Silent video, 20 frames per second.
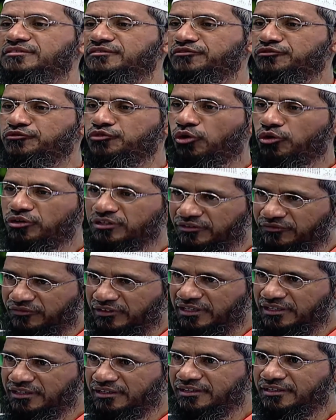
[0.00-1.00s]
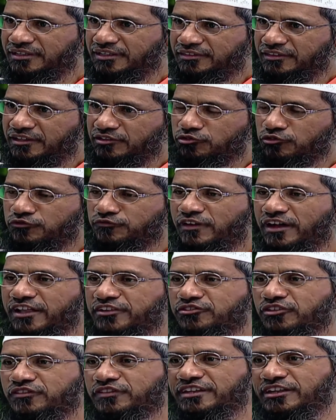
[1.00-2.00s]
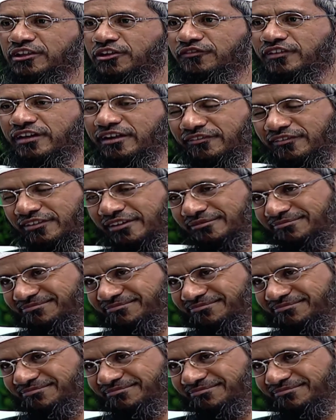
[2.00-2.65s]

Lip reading: throughout the world, they should fast on the day of Arafah.